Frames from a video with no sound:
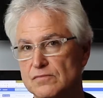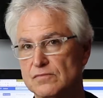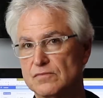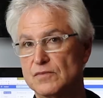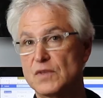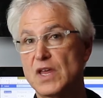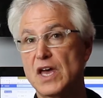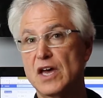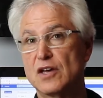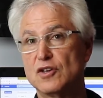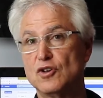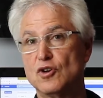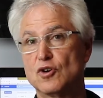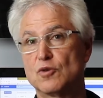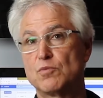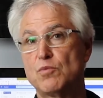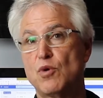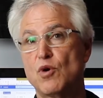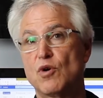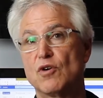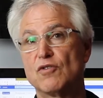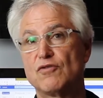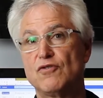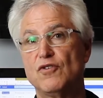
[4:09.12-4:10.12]
that your
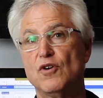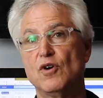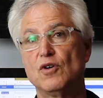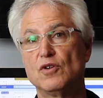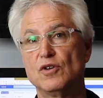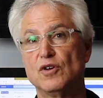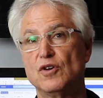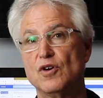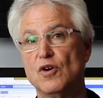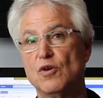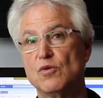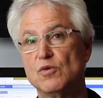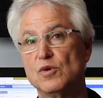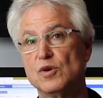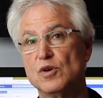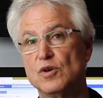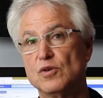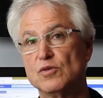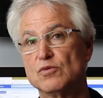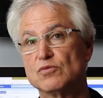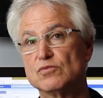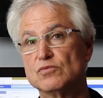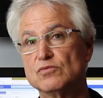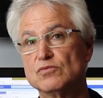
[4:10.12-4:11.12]
portfolio
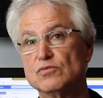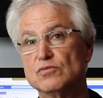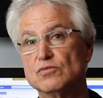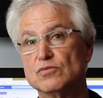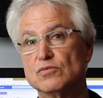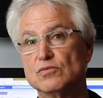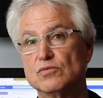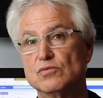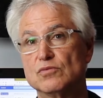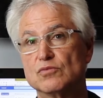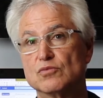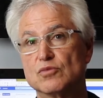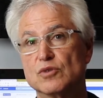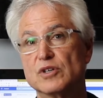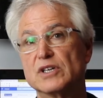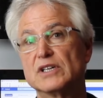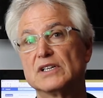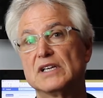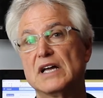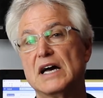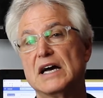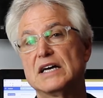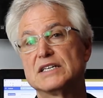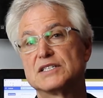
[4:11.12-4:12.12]
will
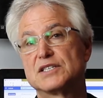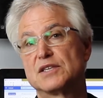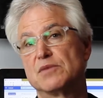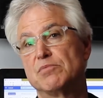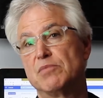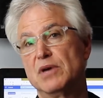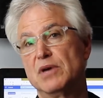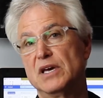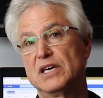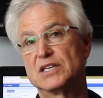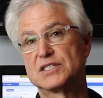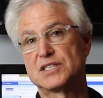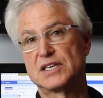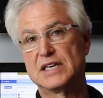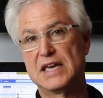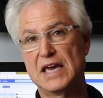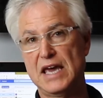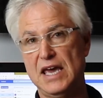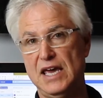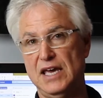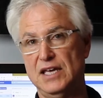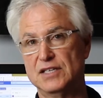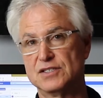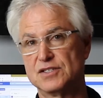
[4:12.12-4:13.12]
realize the biggest
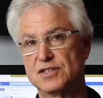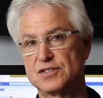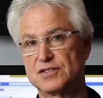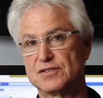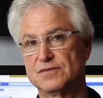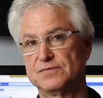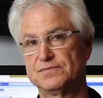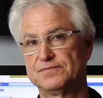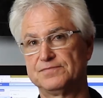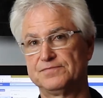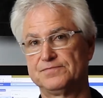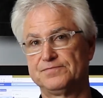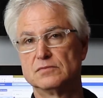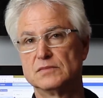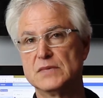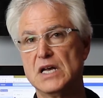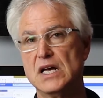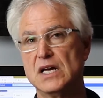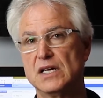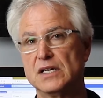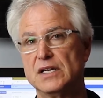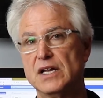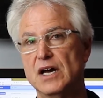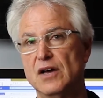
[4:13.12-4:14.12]
gains.
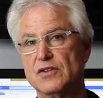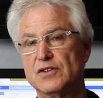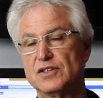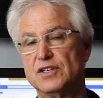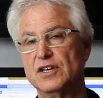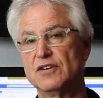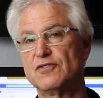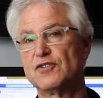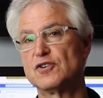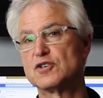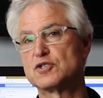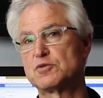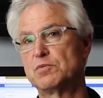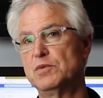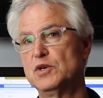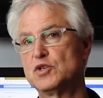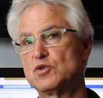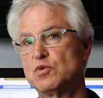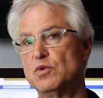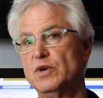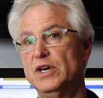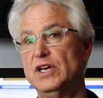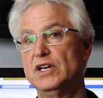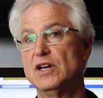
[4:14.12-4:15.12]
Now, the difference
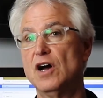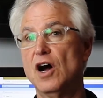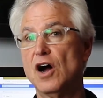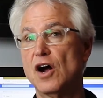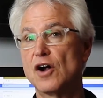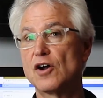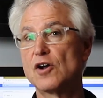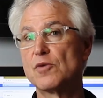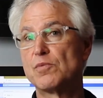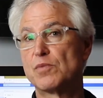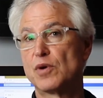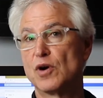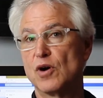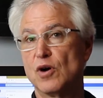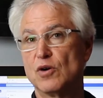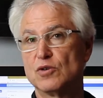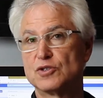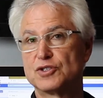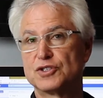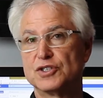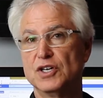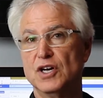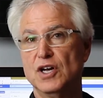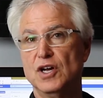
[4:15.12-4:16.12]
between our
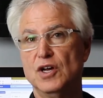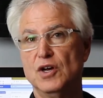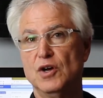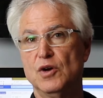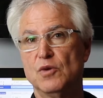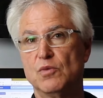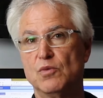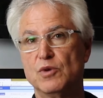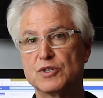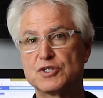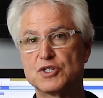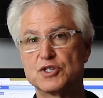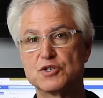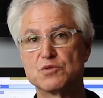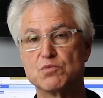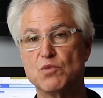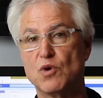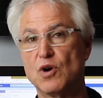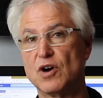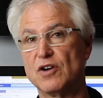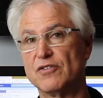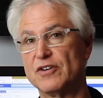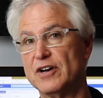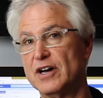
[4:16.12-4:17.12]
approach, which is
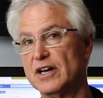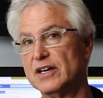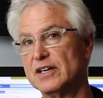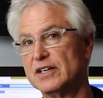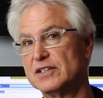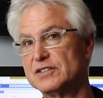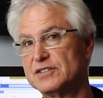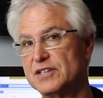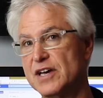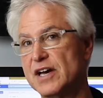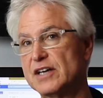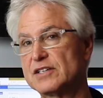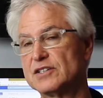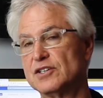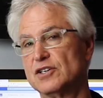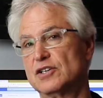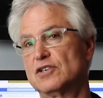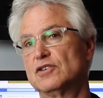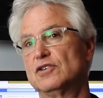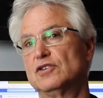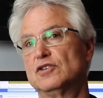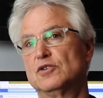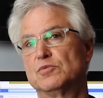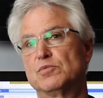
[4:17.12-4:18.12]
more of a
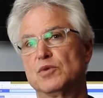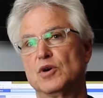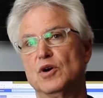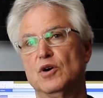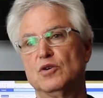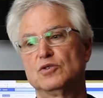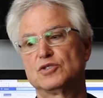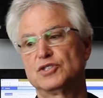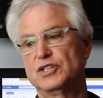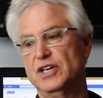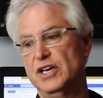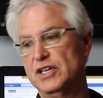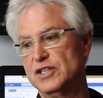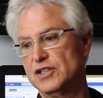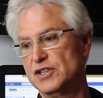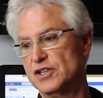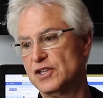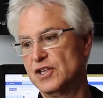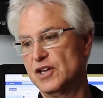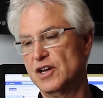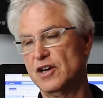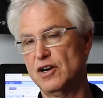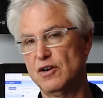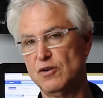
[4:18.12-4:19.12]
technical approach, and
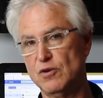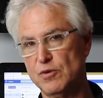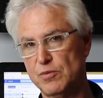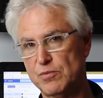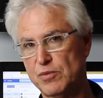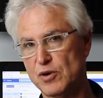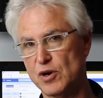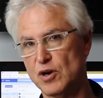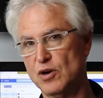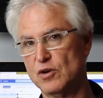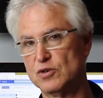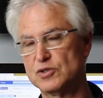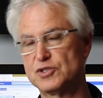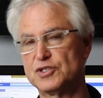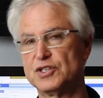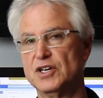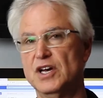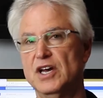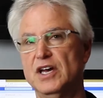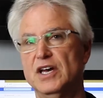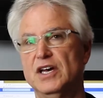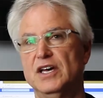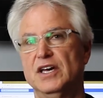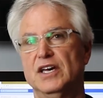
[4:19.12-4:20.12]
their approach
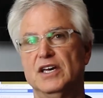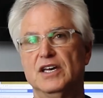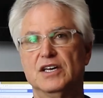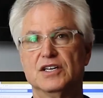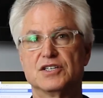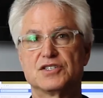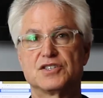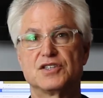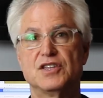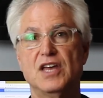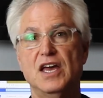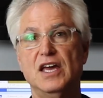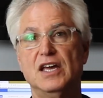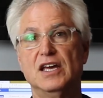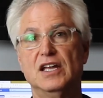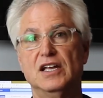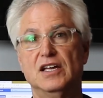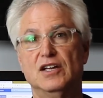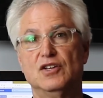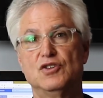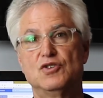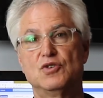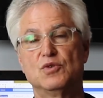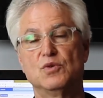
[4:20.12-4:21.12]
is they get
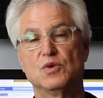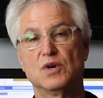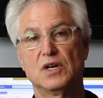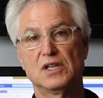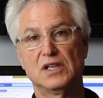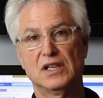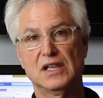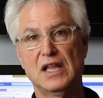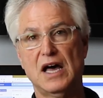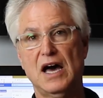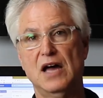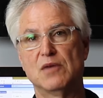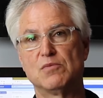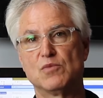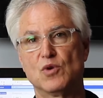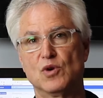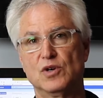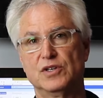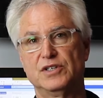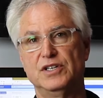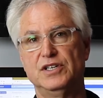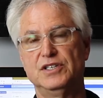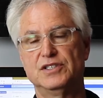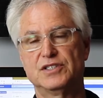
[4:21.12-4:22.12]
into a lot
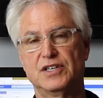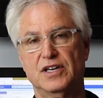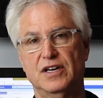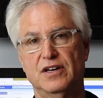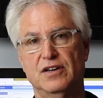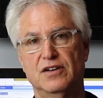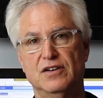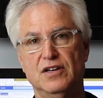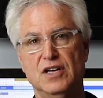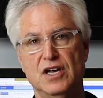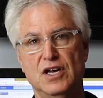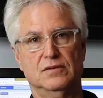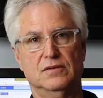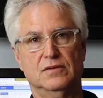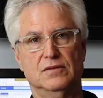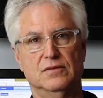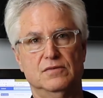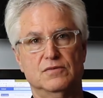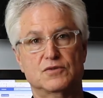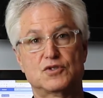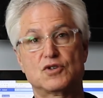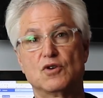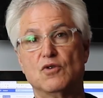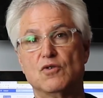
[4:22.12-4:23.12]
more detail.
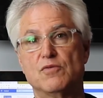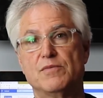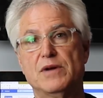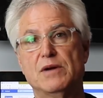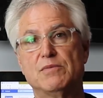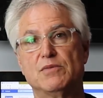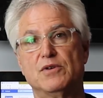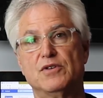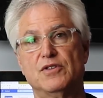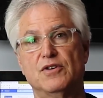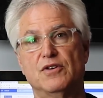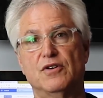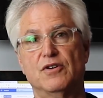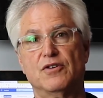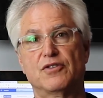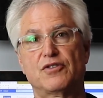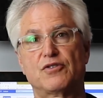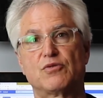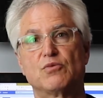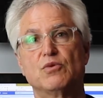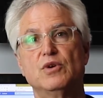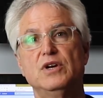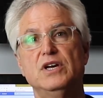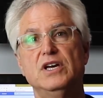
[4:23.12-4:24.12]
So remember, there are
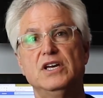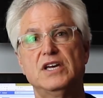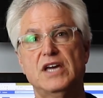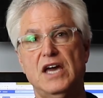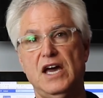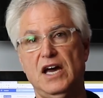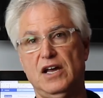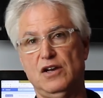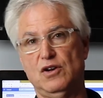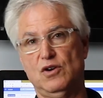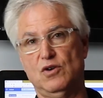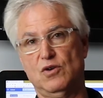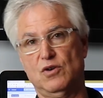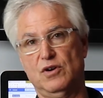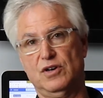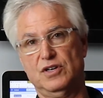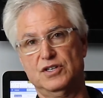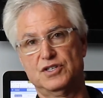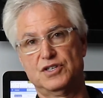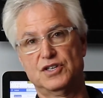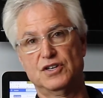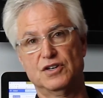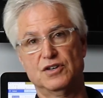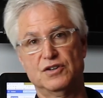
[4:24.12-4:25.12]
3
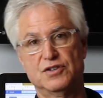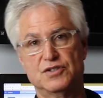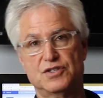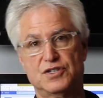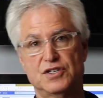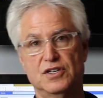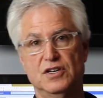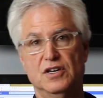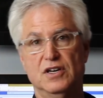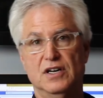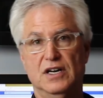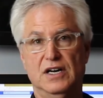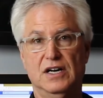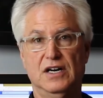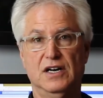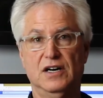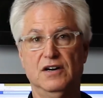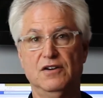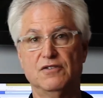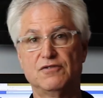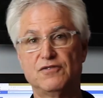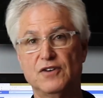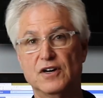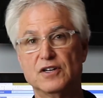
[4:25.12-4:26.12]
categories. There's
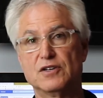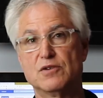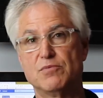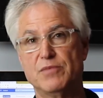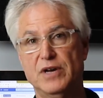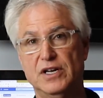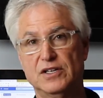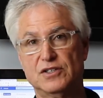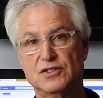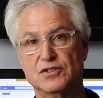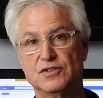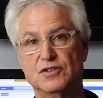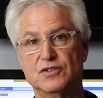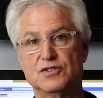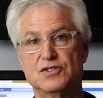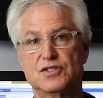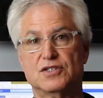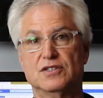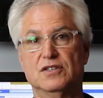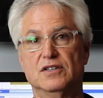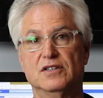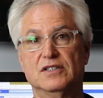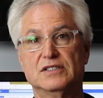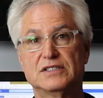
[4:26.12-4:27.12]

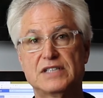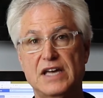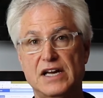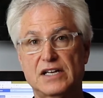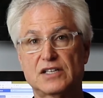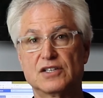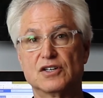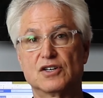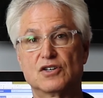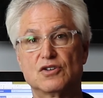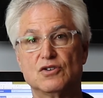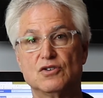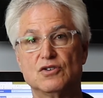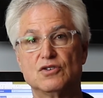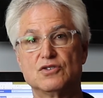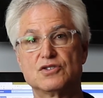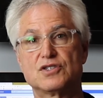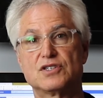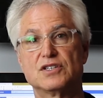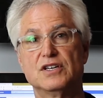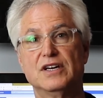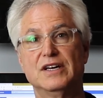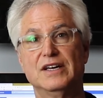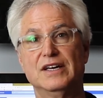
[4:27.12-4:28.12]
fundamentals,
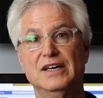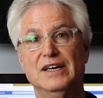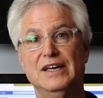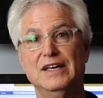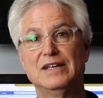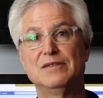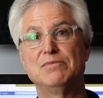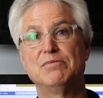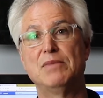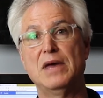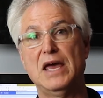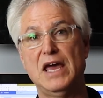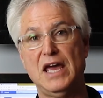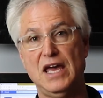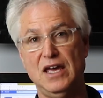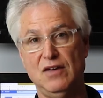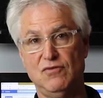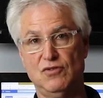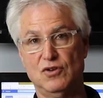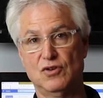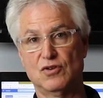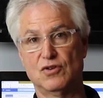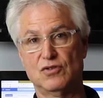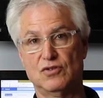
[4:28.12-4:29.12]
technicals, and
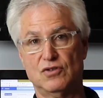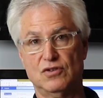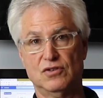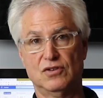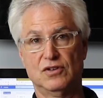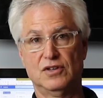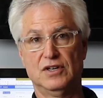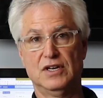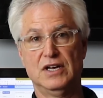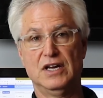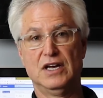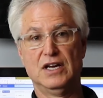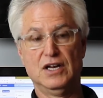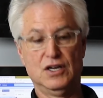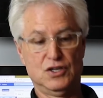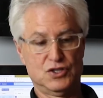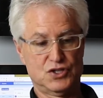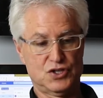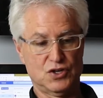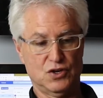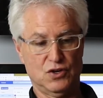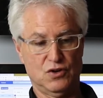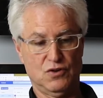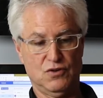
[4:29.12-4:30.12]
behavioral.
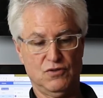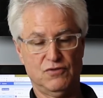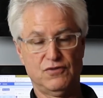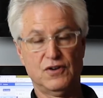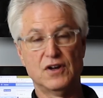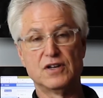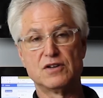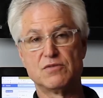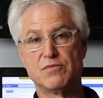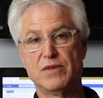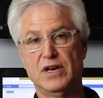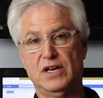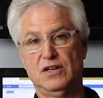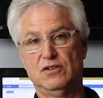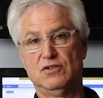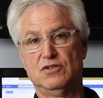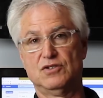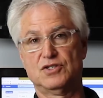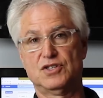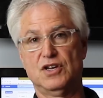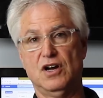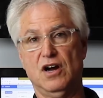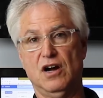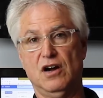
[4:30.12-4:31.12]
So
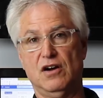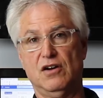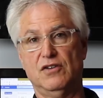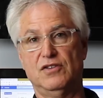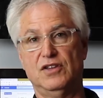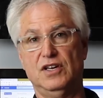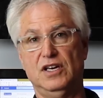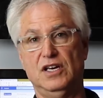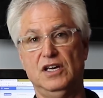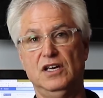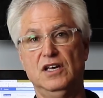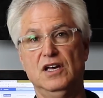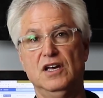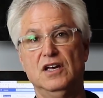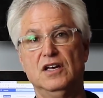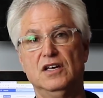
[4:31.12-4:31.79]
fundamentals are the